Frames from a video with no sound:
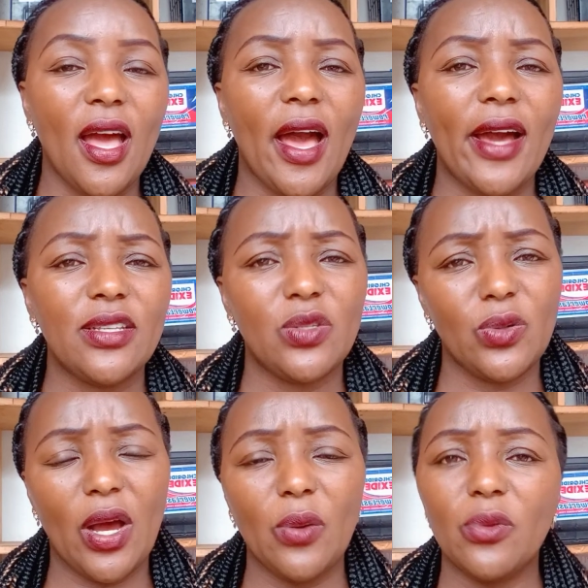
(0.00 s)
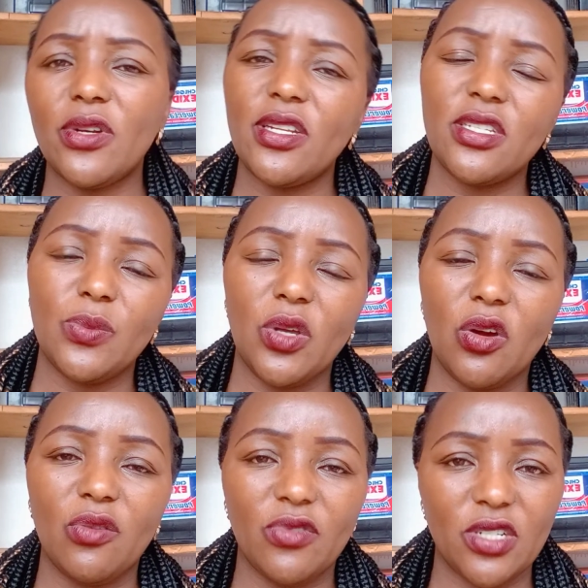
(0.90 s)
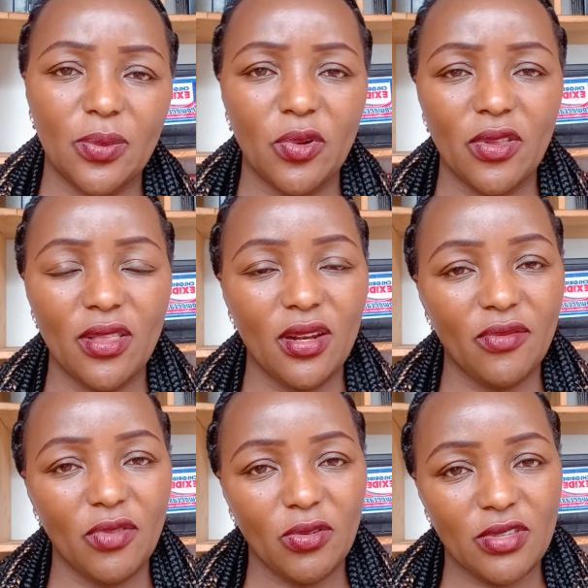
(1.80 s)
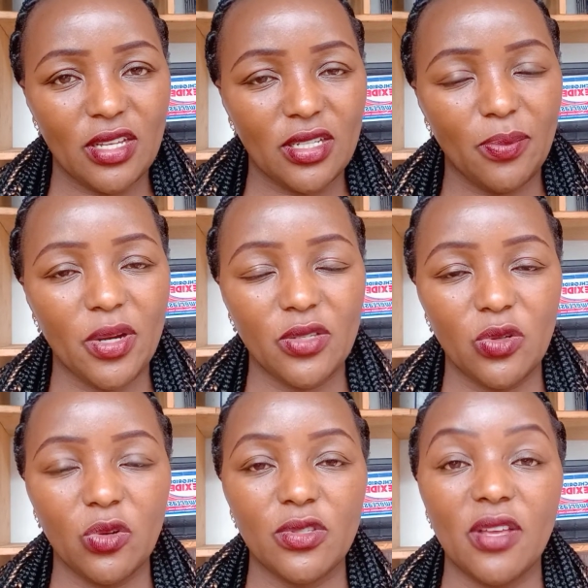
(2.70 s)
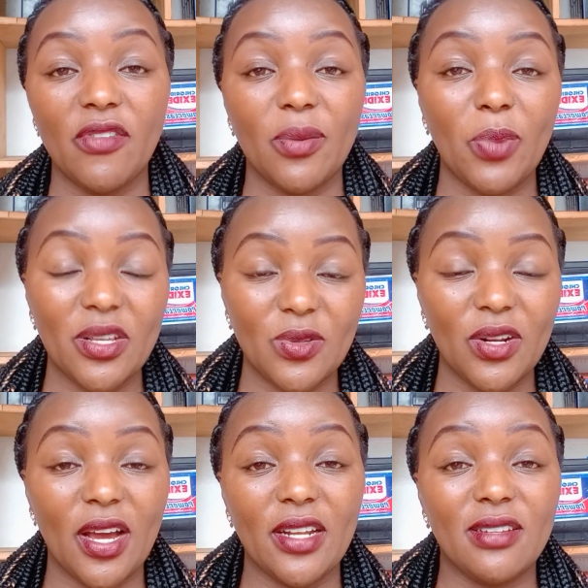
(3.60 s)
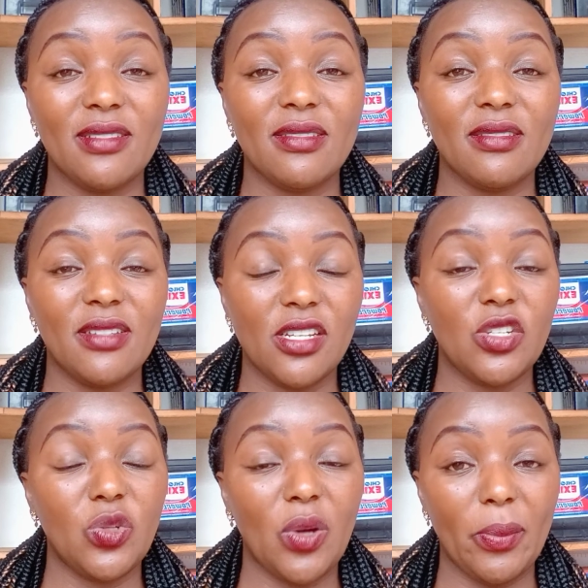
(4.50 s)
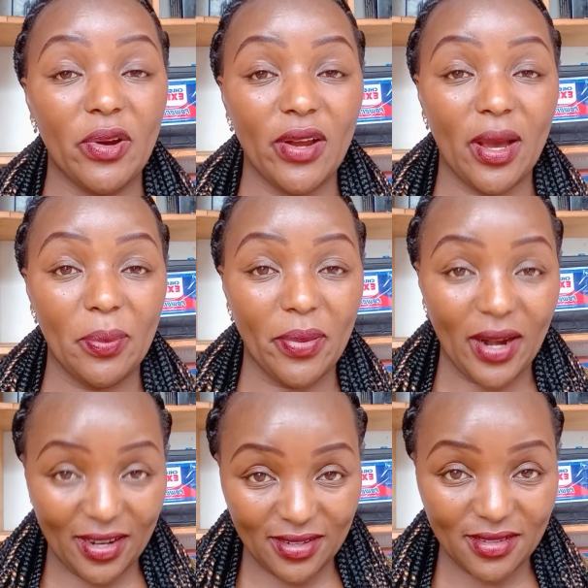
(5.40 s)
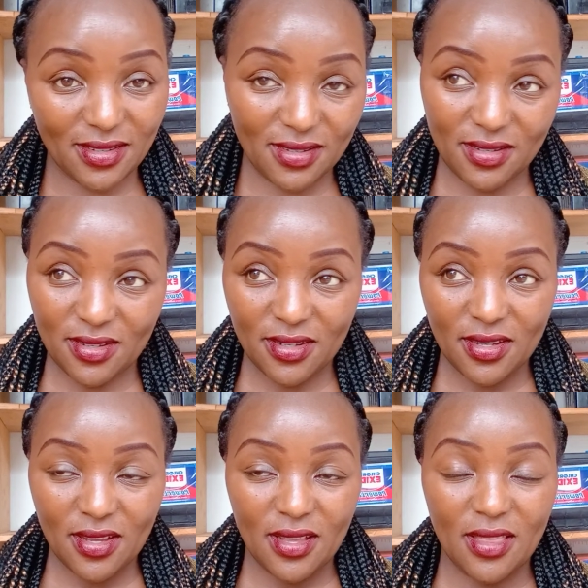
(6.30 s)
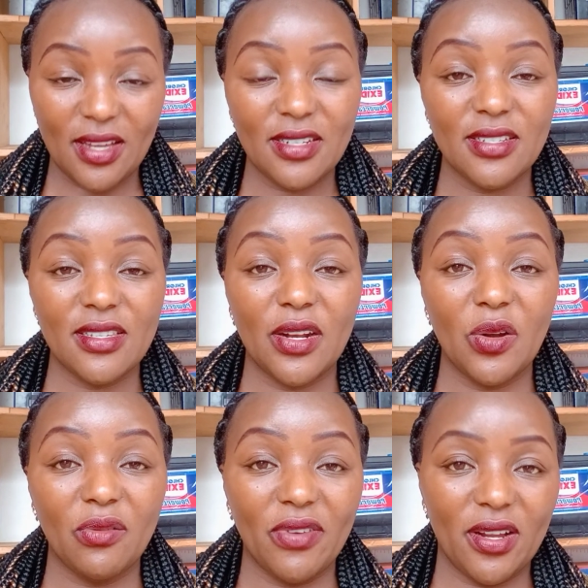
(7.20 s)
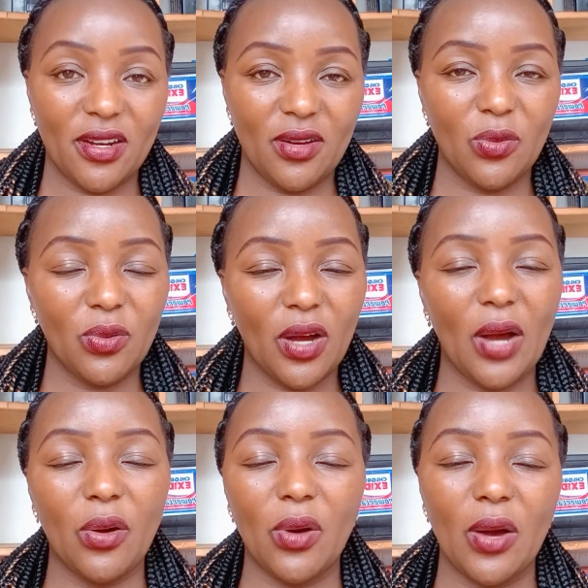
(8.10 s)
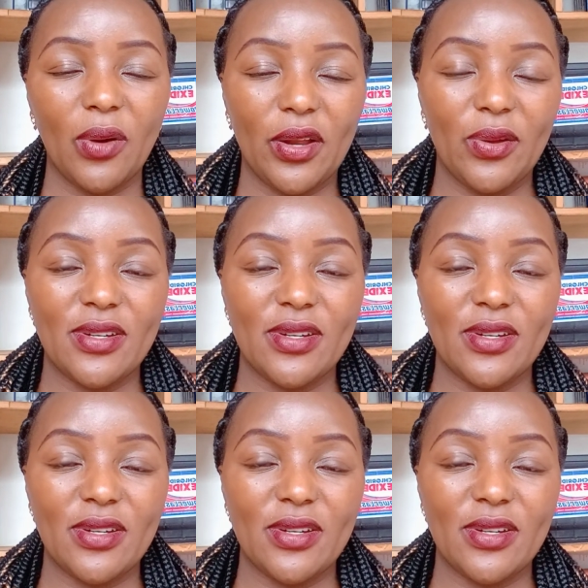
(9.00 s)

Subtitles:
and so I wouldn't be comfortable with living with such a person, because if a person can teach you about her parents, that she's an orphan, how can you